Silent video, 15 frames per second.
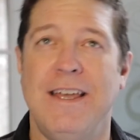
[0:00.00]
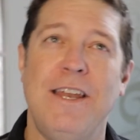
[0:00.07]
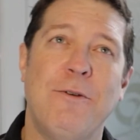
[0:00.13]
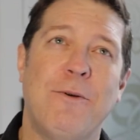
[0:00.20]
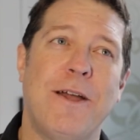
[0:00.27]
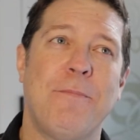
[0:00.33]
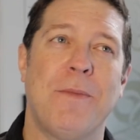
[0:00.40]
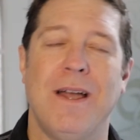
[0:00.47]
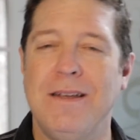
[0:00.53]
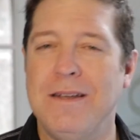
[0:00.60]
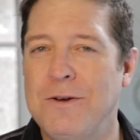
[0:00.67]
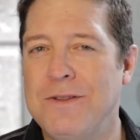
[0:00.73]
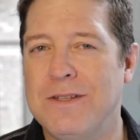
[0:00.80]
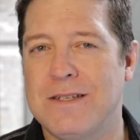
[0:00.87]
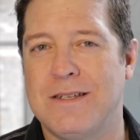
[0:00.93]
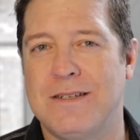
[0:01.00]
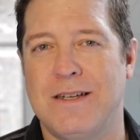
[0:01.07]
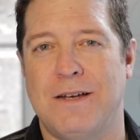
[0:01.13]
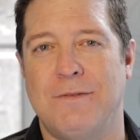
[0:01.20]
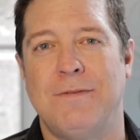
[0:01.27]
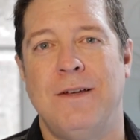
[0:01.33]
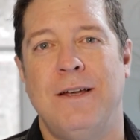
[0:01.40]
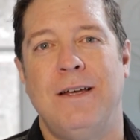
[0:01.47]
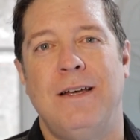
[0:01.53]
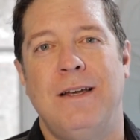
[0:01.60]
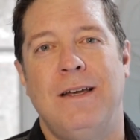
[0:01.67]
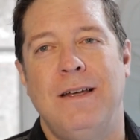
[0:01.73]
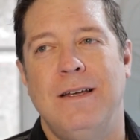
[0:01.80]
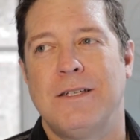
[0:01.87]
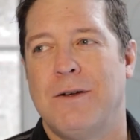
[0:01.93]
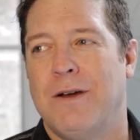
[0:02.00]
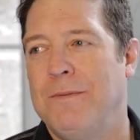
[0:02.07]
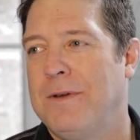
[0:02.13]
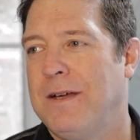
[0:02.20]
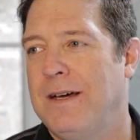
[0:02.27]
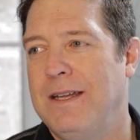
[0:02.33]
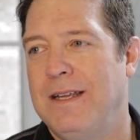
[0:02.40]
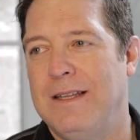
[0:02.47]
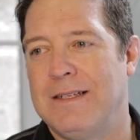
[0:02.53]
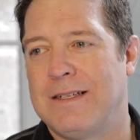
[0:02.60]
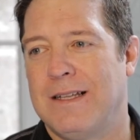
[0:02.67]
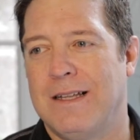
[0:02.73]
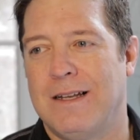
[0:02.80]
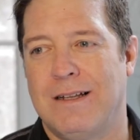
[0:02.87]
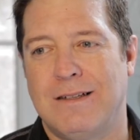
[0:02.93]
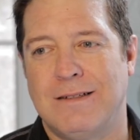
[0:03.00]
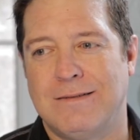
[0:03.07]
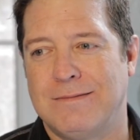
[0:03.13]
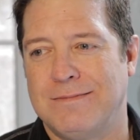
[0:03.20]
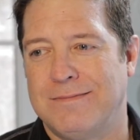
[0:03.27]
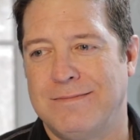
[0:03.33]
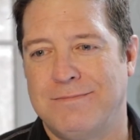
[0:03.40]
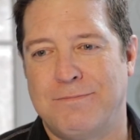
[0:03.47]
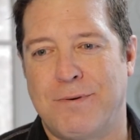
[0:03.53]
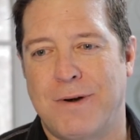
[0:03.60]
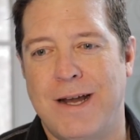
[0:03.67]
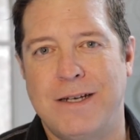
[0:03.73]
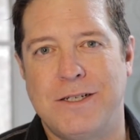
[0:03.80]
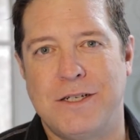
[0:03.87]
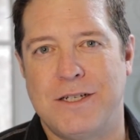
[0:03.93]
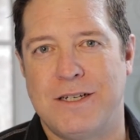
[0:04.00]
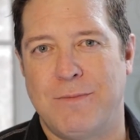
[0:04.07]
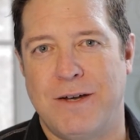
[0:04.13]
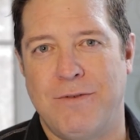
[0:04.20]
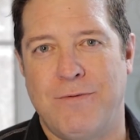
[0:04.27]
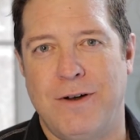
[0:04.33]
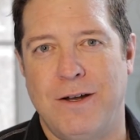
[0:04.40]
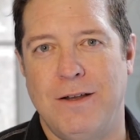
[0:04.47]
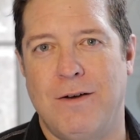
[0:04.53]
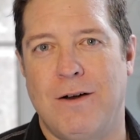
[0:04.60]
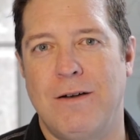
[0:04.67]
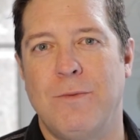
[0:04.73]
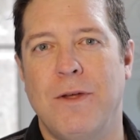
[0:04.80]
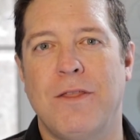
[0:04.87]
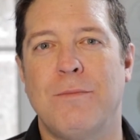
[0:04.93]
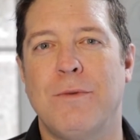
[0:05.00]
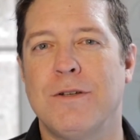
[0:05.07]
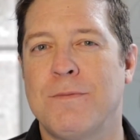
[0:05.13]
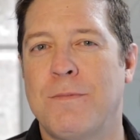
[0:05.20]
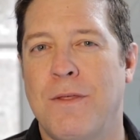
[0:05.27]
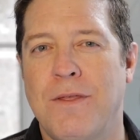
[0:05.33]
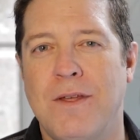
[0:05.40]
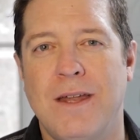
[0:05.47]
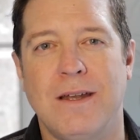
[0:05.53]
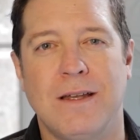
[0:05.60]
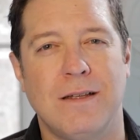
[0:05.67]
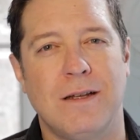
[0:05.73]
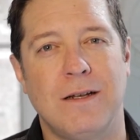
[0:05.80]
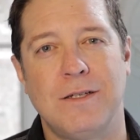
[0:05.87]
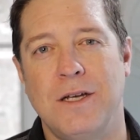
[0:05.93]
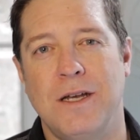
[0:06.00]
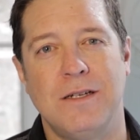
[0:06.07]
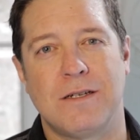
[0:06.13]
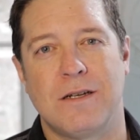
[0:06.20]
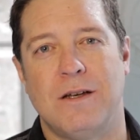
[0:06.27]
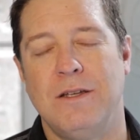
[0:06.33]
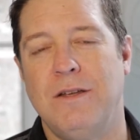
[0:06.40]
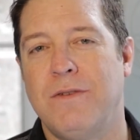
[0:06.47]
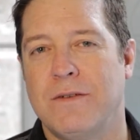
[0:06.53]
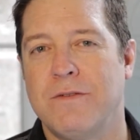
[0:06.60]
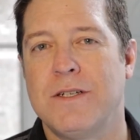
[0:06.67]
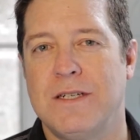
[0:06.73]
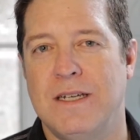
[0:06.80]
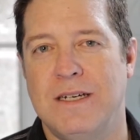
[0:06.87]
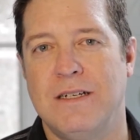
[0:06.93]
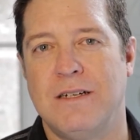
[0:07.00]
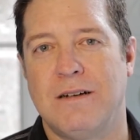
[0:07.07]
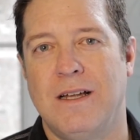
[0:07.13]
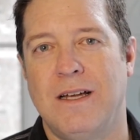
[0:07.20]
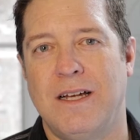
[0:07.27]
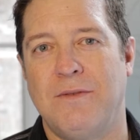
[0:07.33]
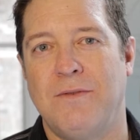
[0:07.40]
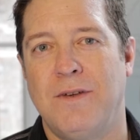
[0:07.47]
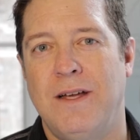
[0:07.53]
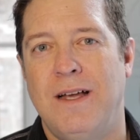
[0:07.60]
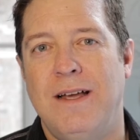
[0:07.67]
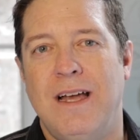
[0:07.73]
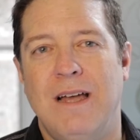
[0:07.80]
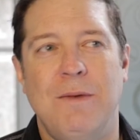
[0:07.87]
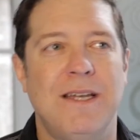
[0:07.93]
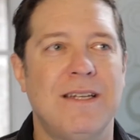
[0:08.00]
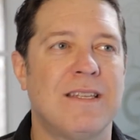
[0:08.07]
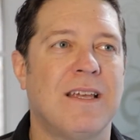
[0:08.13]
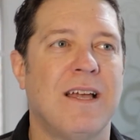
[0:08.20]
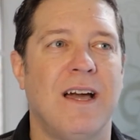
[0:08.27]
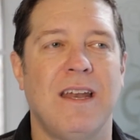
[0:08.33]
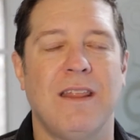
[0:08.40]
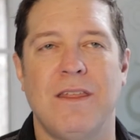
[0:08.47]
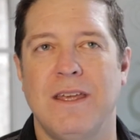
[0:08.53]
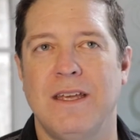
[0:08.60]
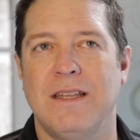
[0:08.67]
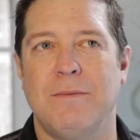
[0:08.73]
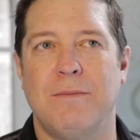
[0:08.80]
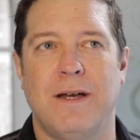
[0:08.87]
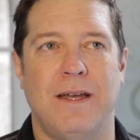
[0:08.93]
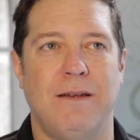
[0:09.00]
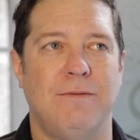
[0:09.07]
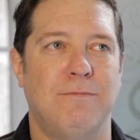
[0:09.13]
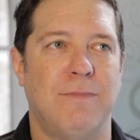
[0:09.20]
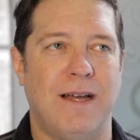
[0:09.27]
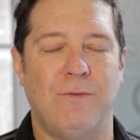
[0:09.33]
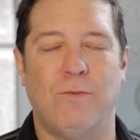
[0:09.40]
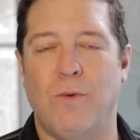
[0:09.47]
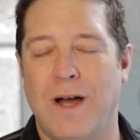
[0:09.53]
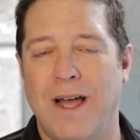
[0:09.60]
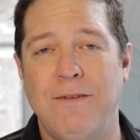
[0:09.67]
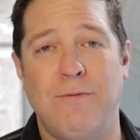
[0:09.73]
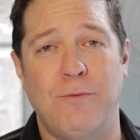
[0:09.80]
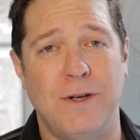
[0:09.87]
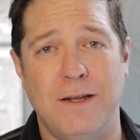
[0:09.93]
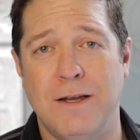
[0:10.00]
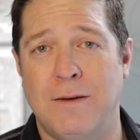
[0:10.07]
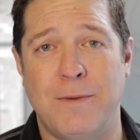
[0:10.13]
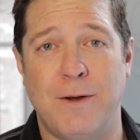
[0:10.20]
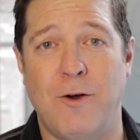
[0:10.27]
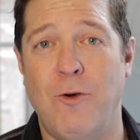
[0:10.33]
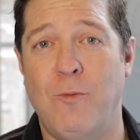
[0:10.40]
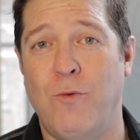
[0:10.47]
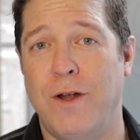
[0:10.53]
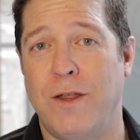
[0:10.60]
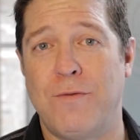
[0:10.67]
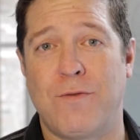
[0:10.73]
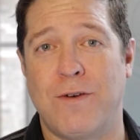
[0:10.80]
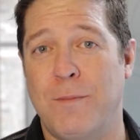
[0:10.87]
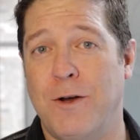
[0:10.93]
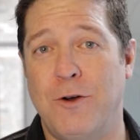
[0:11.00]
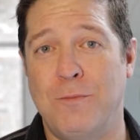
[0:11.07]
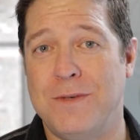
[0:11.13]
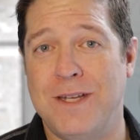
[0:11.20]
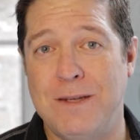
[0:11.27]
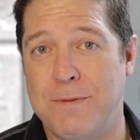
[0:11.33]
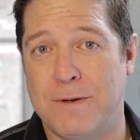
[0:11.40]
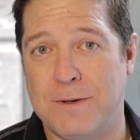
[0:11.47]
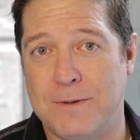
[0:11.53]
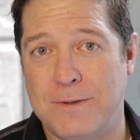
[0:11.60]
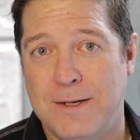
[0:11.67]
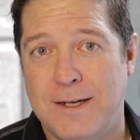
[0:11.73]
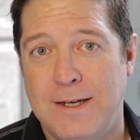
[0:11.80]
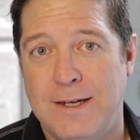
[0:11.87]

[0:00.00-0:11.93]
Anyway, I know this stuff. So I'm cutting these little branches in my front yard with the most pathetic little chainsaw you've ever seen in your life. I mean, it's the kind of thing that my, my wife would come home with from Home Depot.